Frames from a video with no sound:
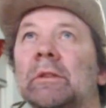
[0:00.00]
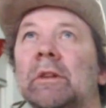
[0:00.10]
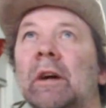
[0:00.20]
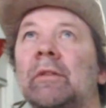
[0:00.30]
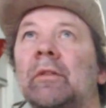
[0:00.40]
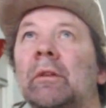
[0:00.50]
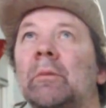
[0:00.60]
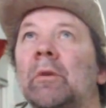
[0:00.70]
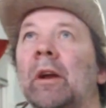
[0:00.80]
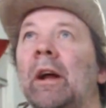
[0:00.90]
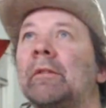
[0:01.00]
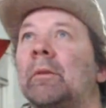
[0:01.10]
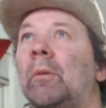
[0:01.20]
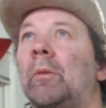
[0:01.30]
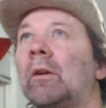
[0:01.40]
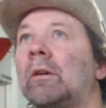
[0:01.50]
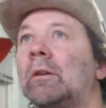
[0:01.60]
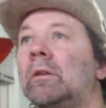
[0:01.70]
live stream we're going to have tomorrow,